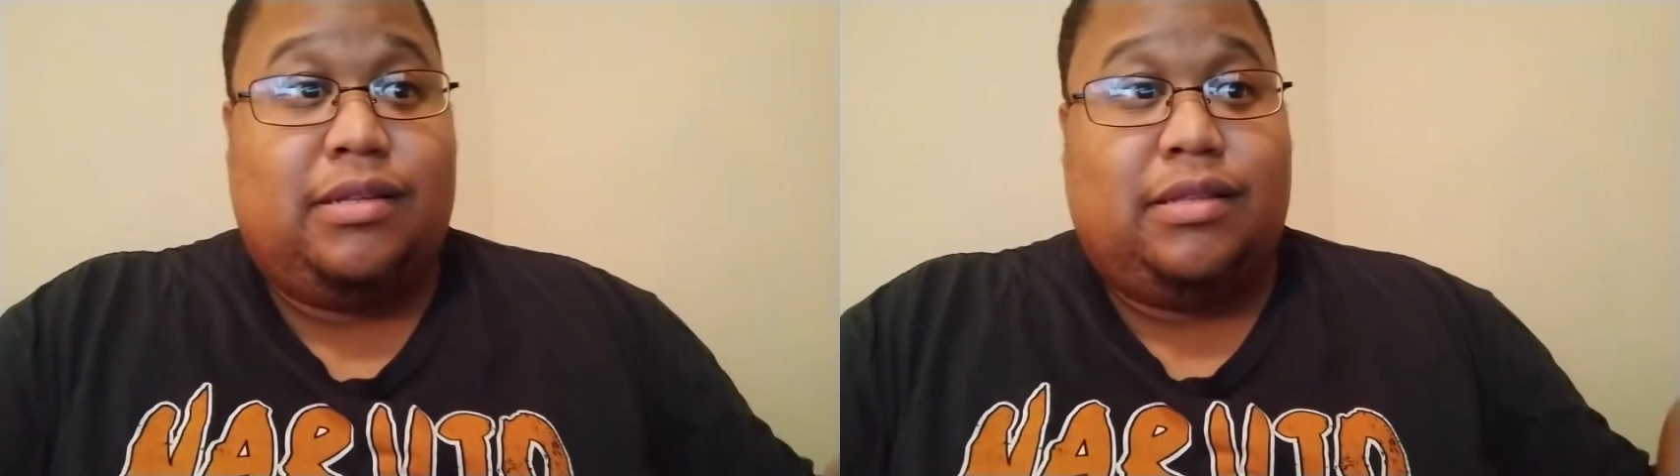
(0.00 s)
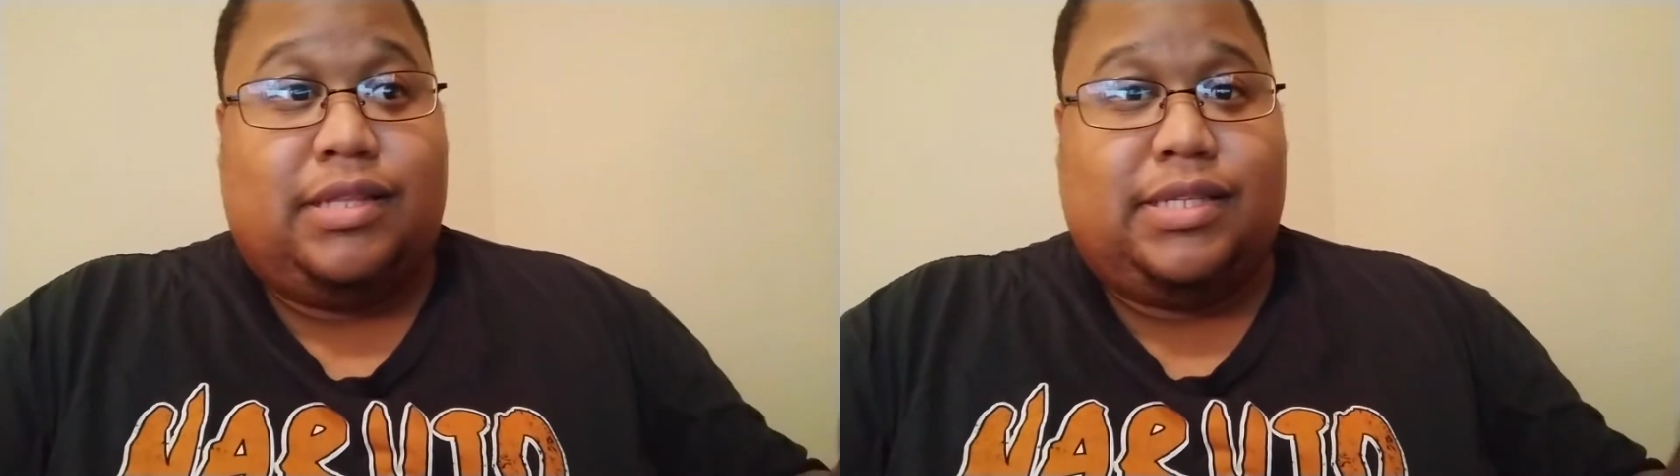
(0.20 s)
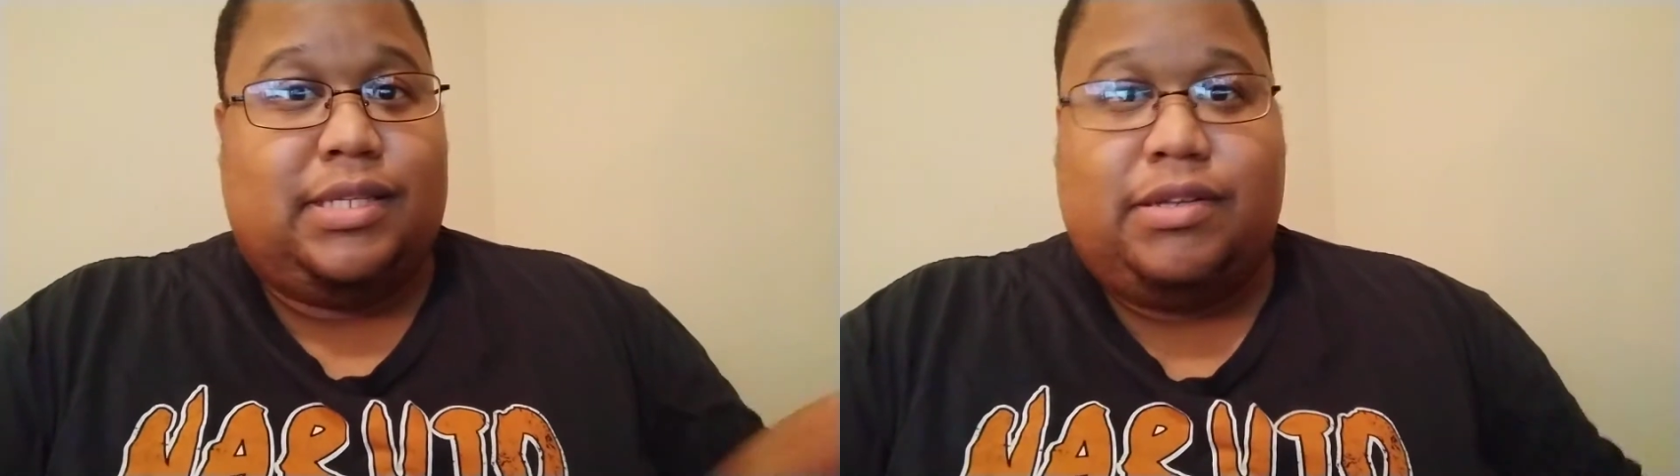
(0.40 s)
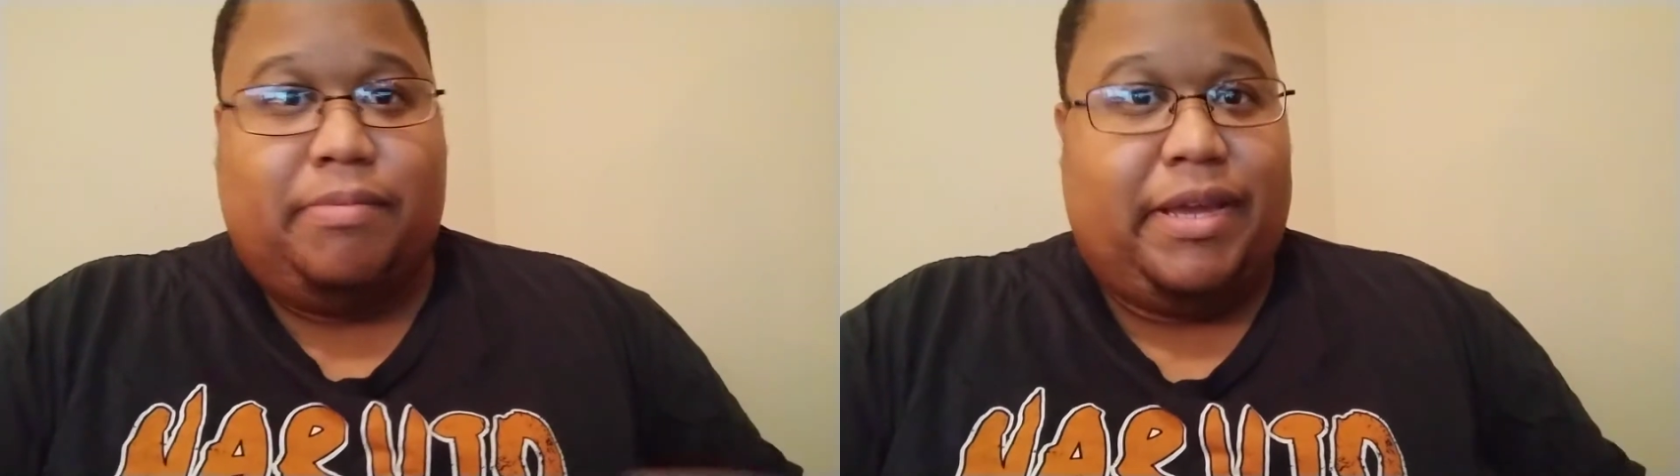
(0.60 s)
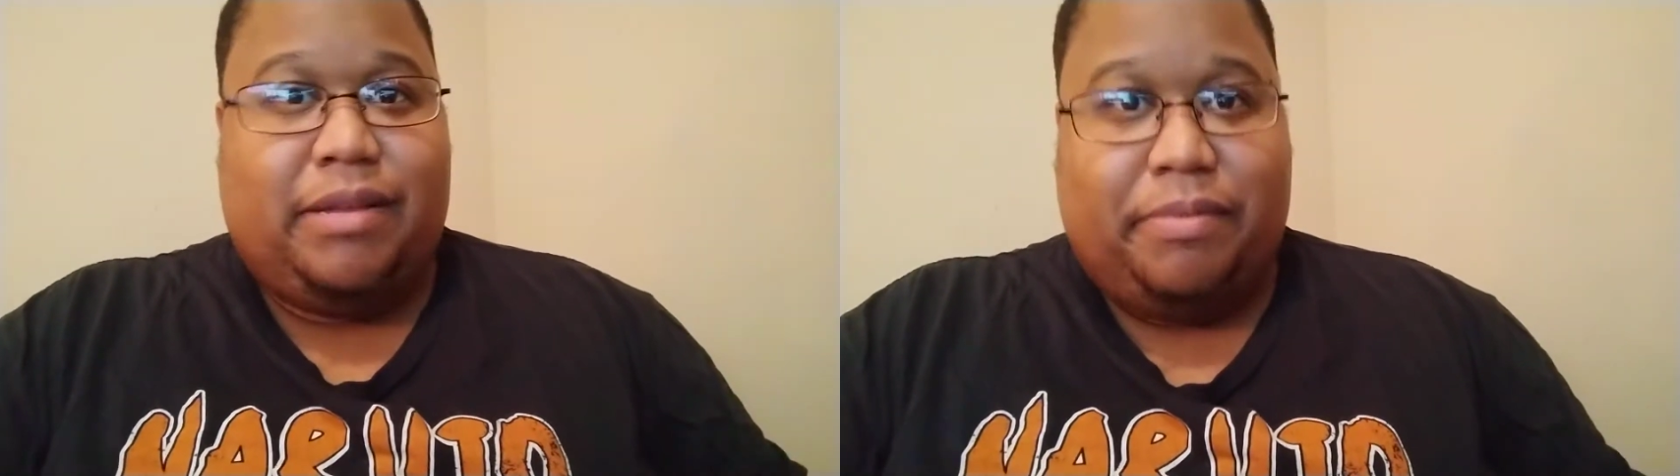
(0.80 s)
This is still
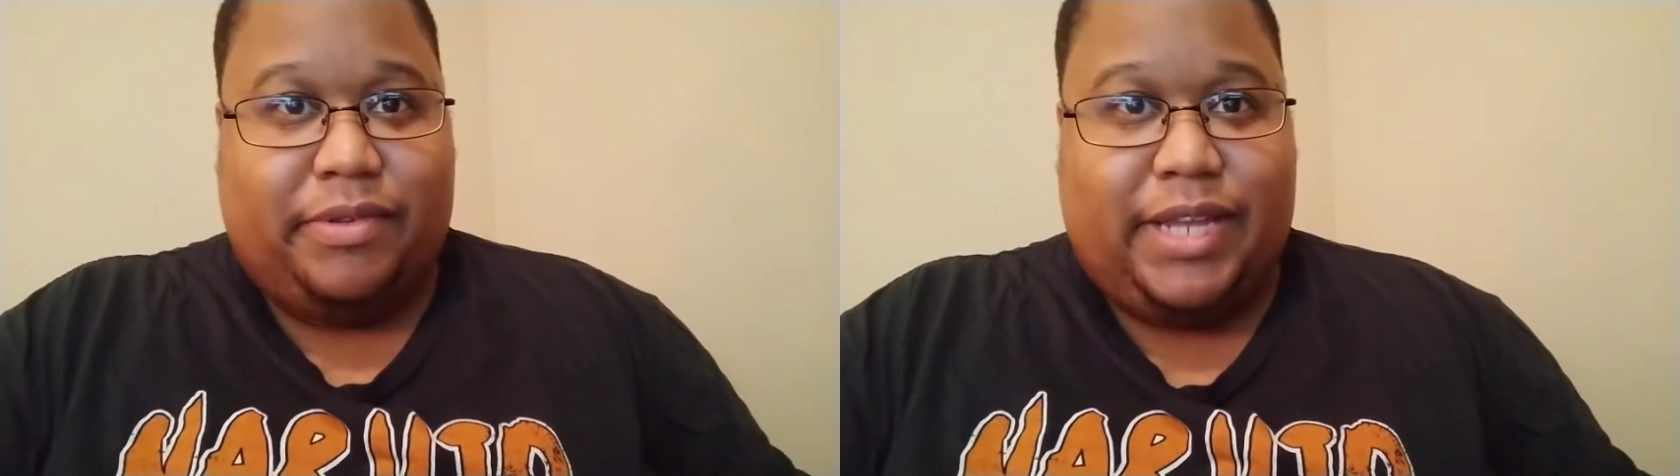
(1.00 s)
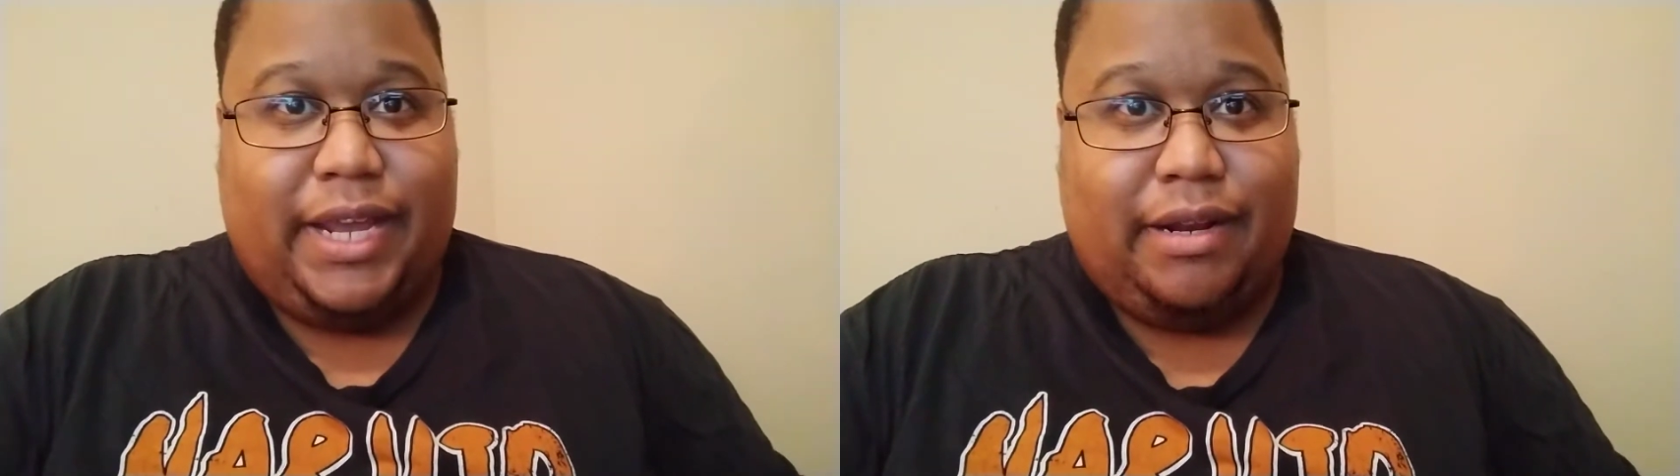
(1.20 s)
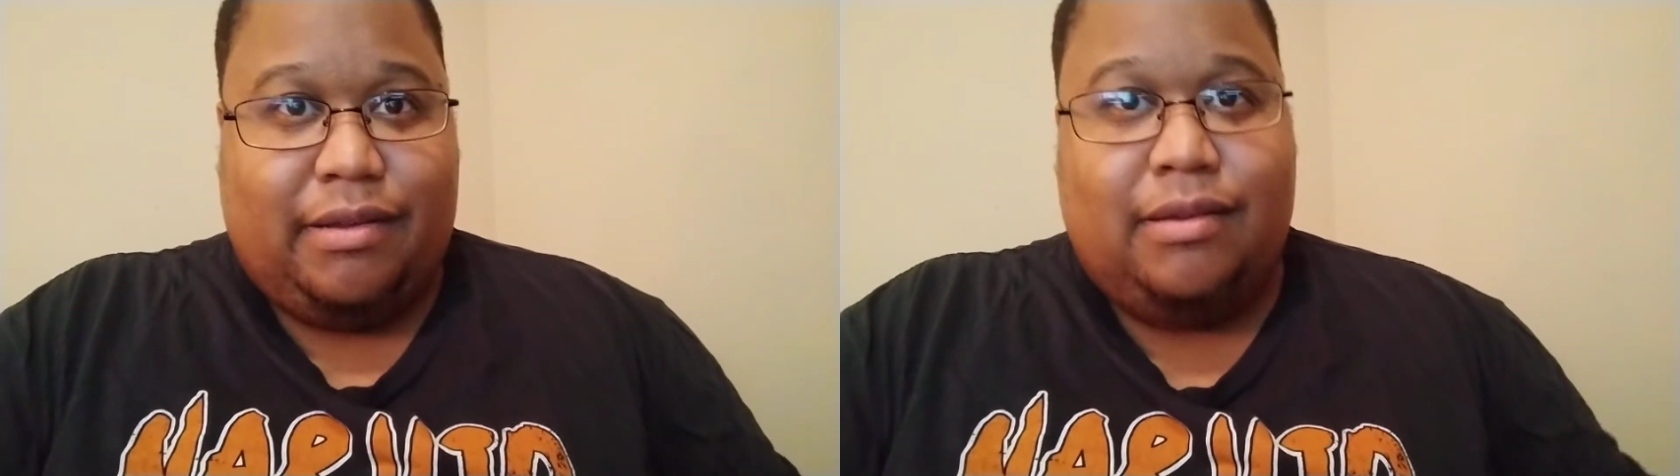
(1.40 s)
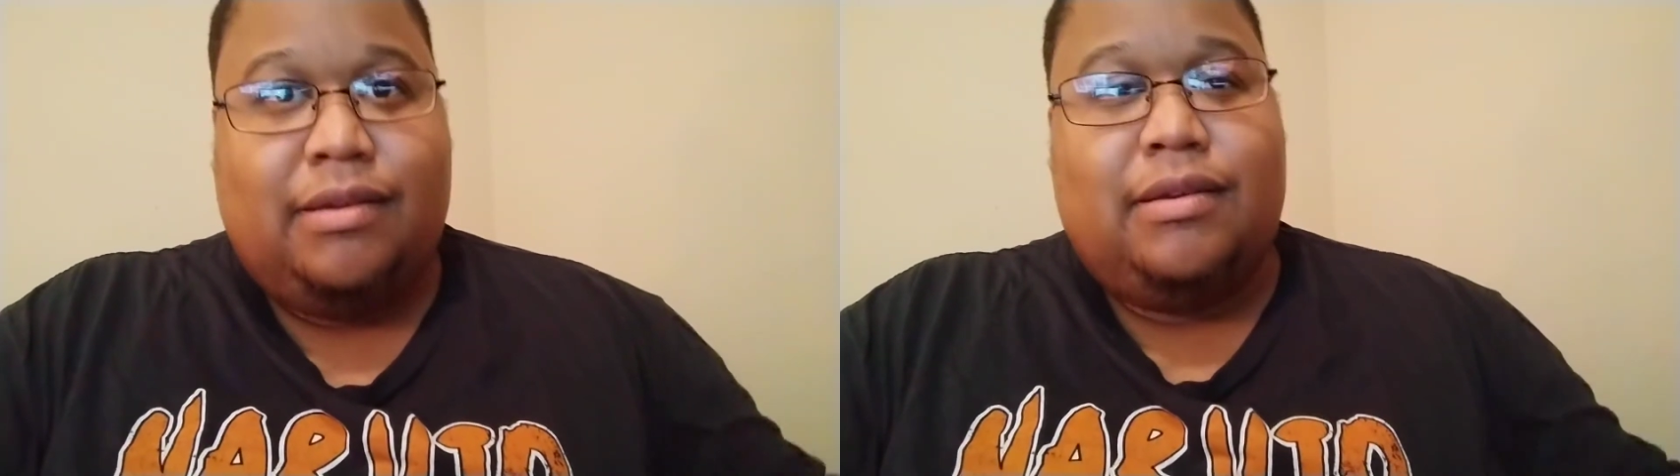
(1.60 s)
made up of data.